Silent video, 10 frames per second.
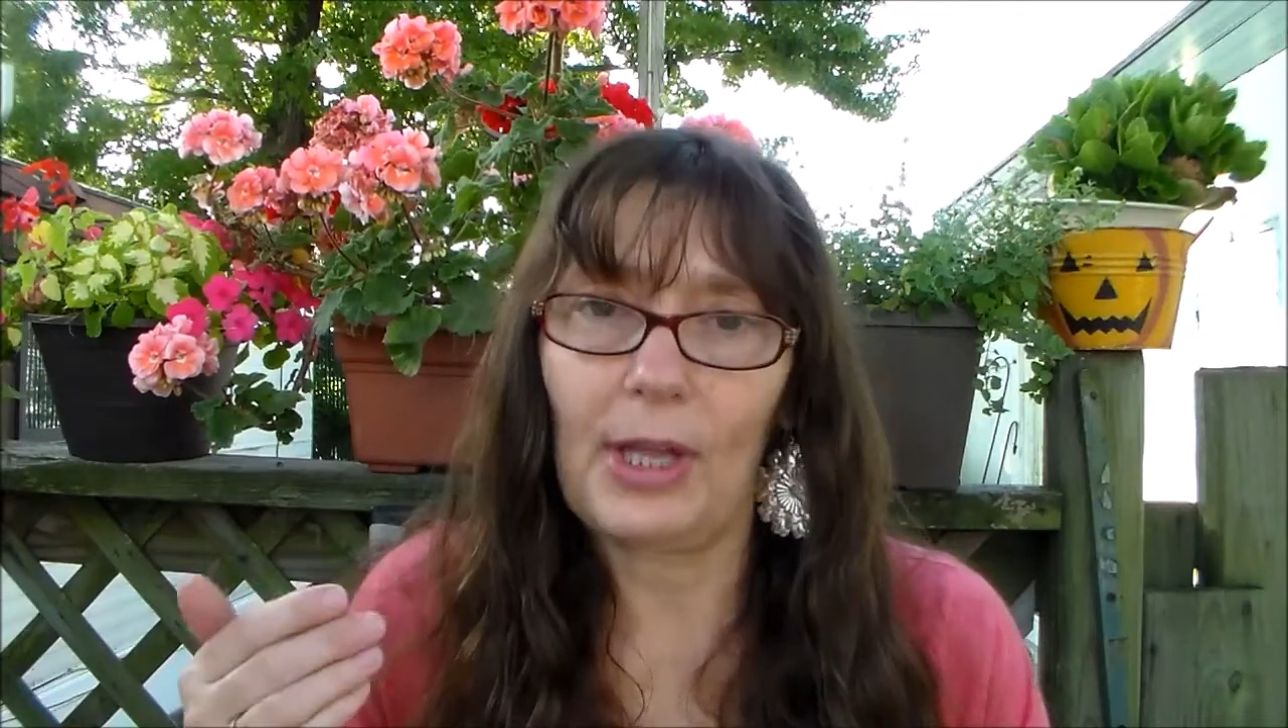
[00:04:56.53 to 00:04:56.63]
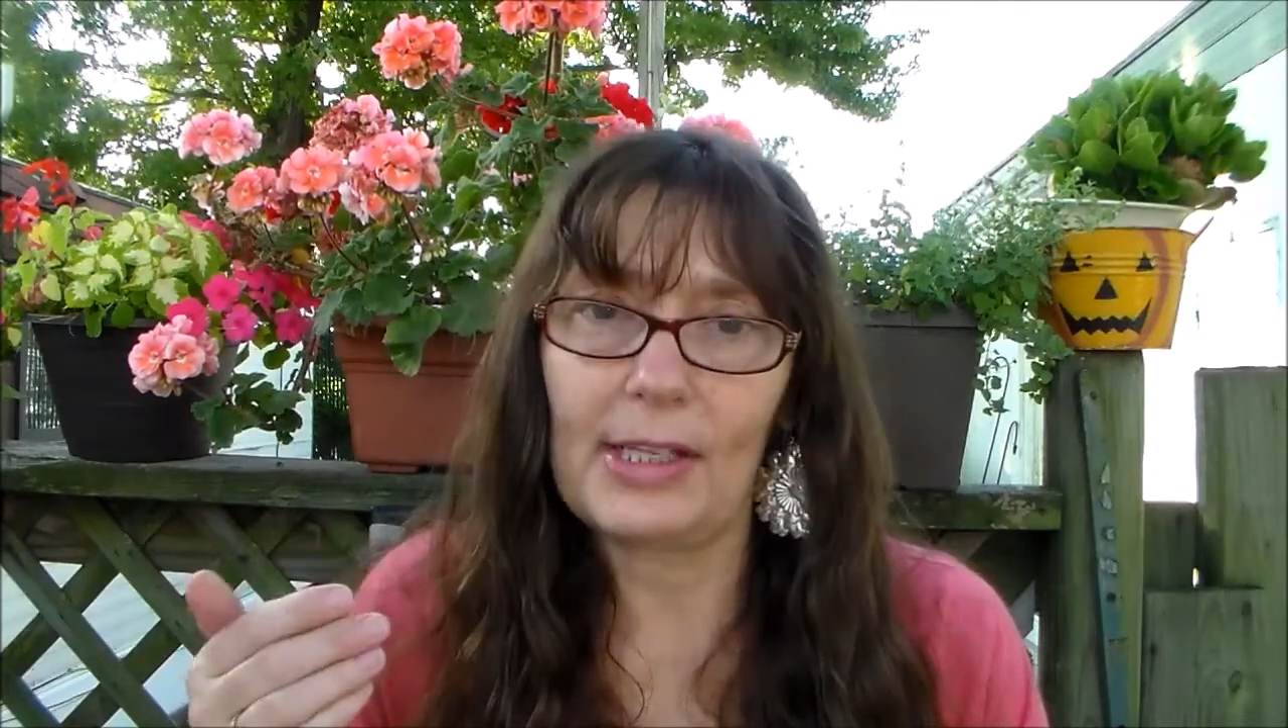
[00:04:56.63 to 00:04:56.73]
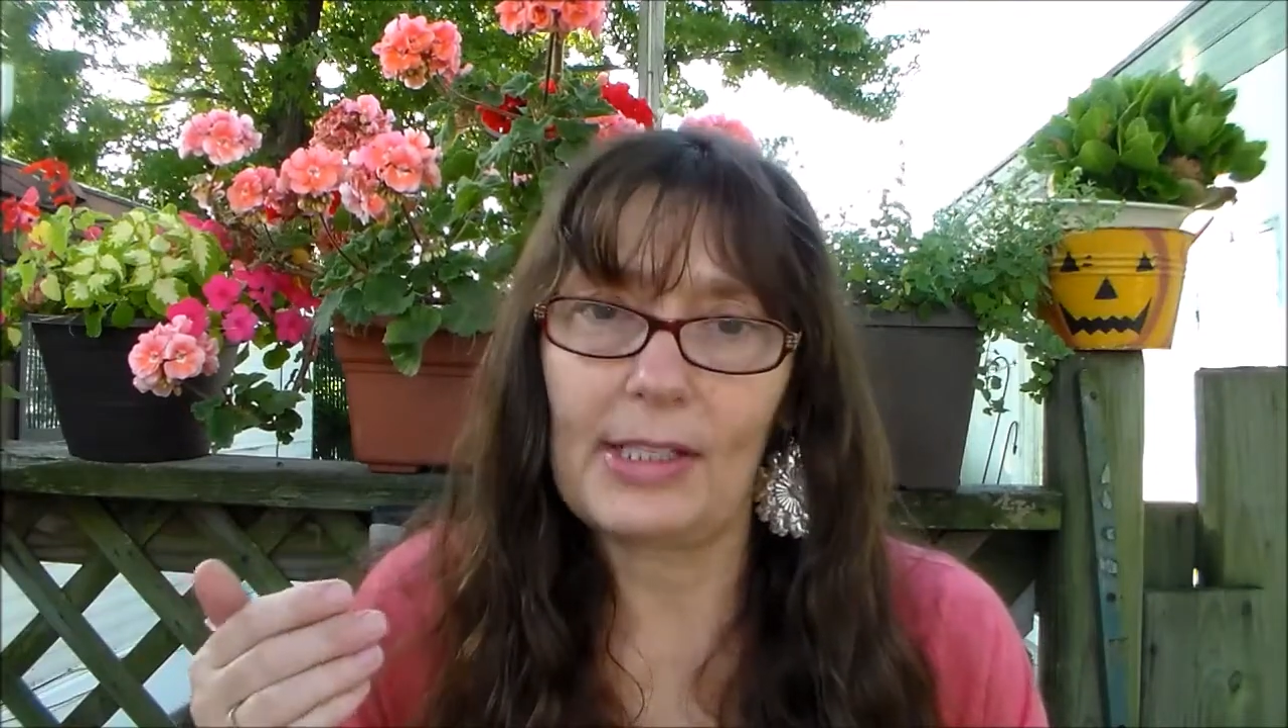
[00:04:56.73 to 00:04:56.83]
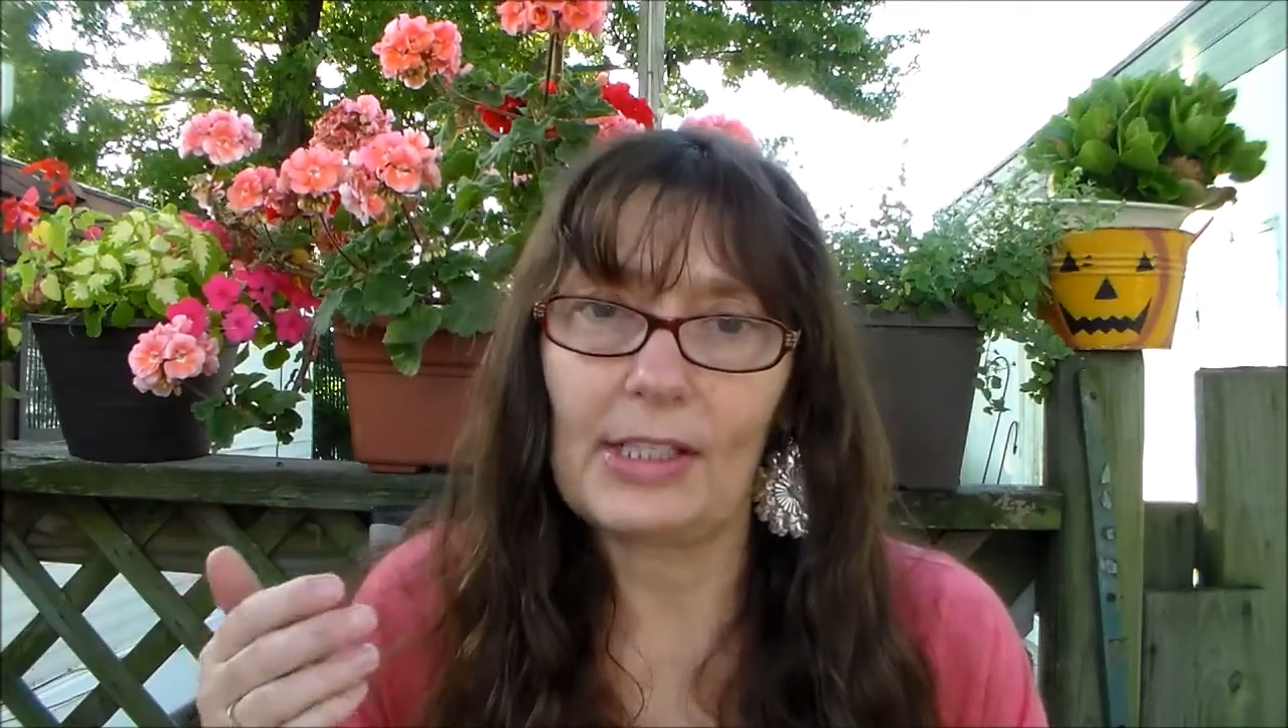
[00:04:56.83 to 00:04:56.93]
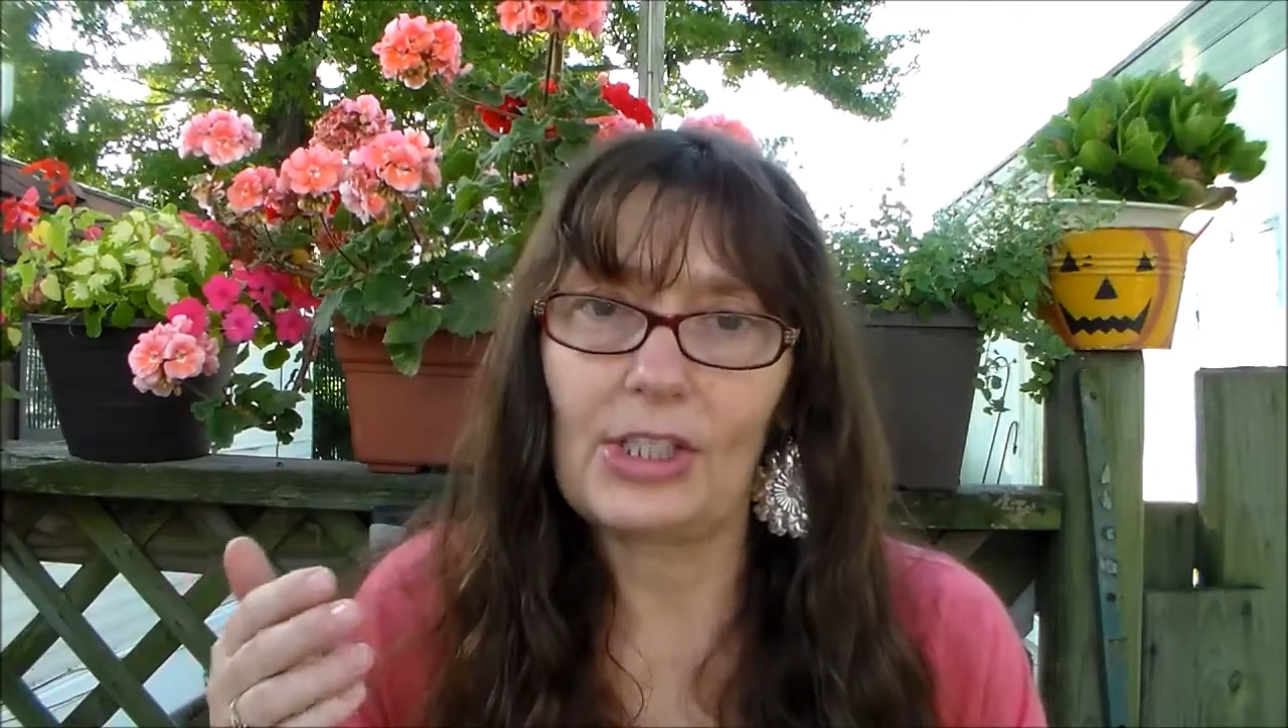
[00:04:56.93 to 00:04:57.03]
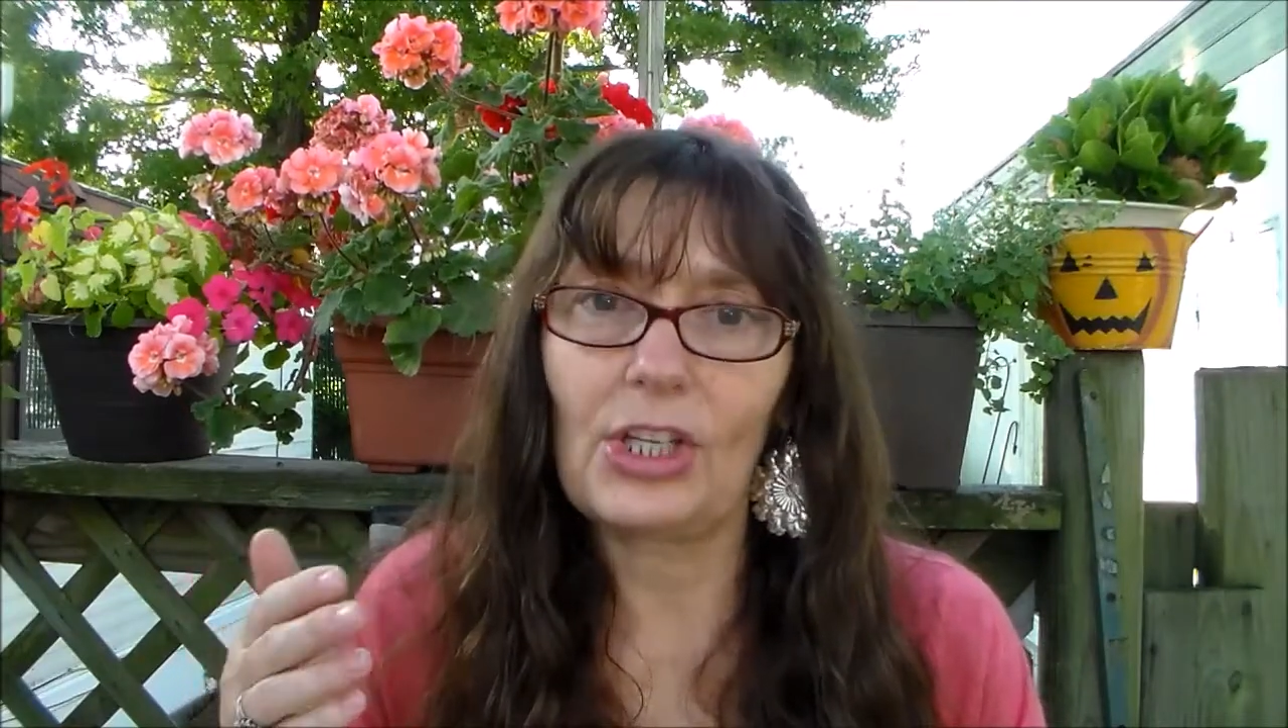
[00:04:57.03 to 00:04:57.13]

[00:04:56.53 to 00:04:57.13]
lessons,